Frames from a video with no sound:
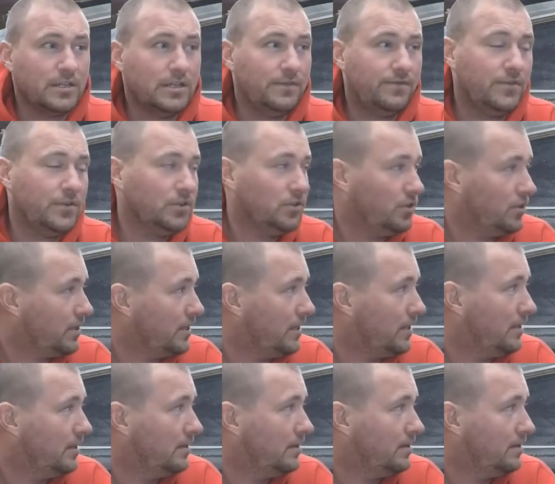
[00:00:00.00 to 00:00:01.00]
If you look
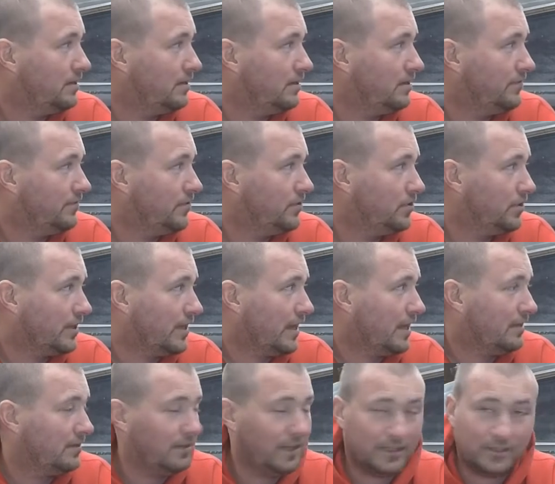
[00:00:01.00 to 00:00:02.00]

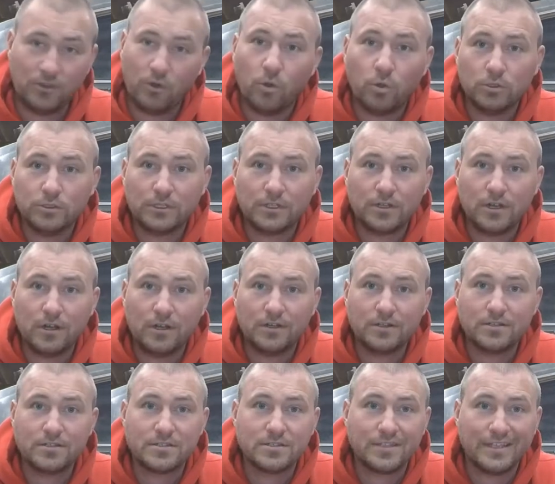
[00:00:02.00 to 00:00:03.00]
at like the older
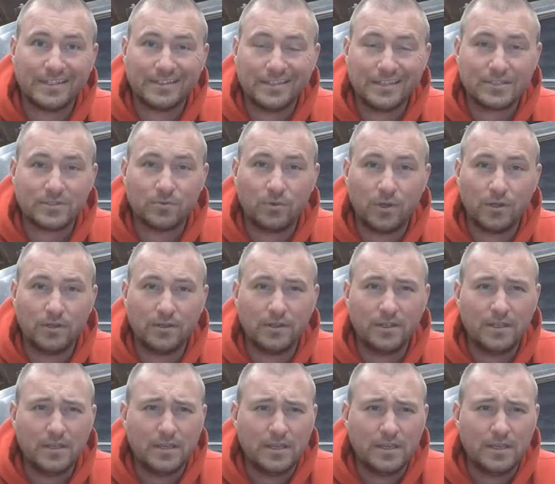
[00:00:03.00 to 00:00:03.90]
cars, like this one,